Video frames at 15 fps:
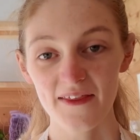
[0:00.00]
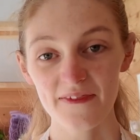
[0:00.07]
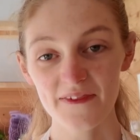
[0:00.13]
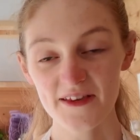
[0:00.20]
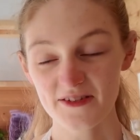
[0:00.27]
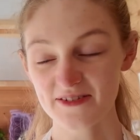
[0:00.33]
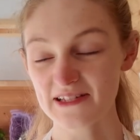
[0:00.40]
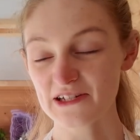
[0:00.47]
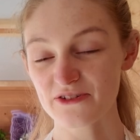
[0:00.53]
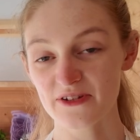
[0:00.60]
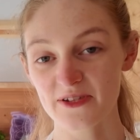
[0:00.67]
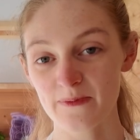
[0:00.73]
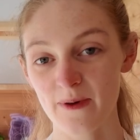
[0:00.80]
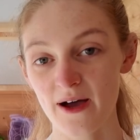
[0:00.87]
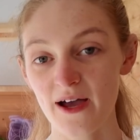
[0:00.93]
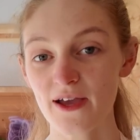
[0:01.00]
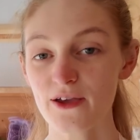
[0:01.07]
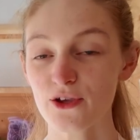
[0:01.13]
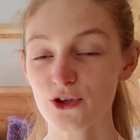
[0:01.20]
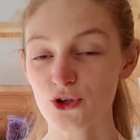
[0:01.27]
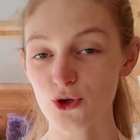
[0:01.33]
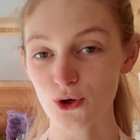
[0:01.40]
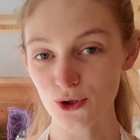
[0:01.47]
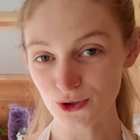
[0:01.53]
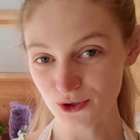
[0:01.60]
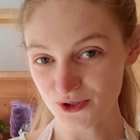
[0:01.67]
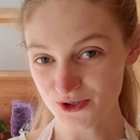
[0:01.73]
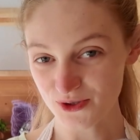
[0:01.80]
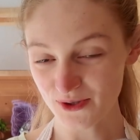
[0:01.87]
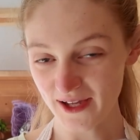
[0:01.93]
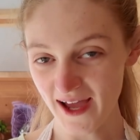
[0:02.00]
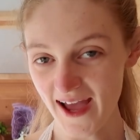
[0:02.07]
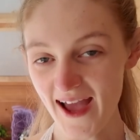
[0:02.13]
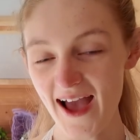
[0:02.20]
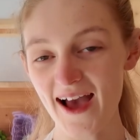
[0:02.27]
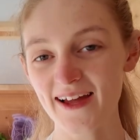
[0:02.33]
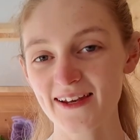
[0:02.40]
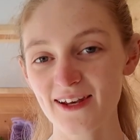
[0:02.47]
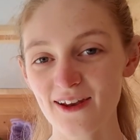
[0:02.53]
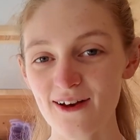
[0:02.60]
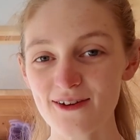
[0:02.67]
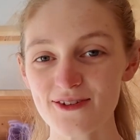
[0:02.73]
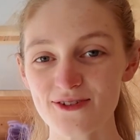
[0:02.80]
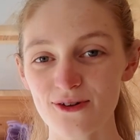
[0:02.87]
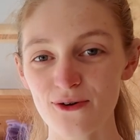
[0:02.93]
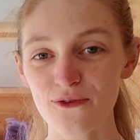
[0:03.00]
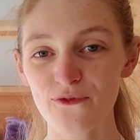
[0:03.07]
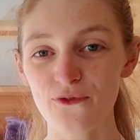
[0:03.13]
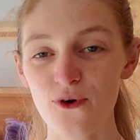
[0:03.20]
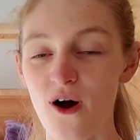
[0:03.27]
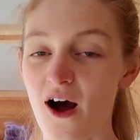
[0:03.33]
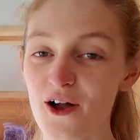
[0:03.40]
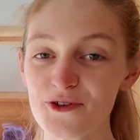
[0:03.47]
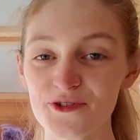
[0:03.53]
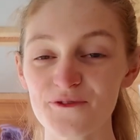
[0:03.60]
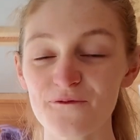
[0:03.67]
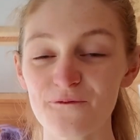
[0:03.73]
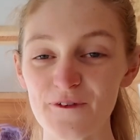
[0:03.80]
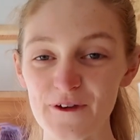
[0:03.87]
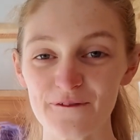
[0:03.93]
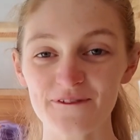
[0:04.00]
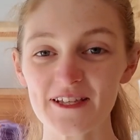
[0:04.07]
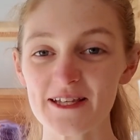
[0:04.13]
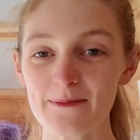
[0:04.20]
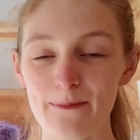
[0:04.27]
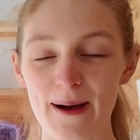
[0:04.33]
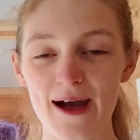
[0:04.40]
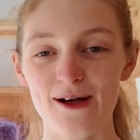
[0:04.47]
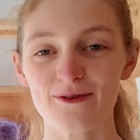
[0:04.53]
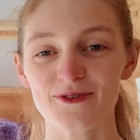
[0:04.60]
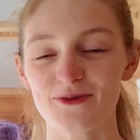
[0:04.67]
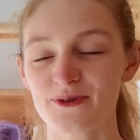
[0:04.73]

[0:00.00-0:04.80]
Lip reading: This is illustrated by Hyogonosuke and last sold for £115,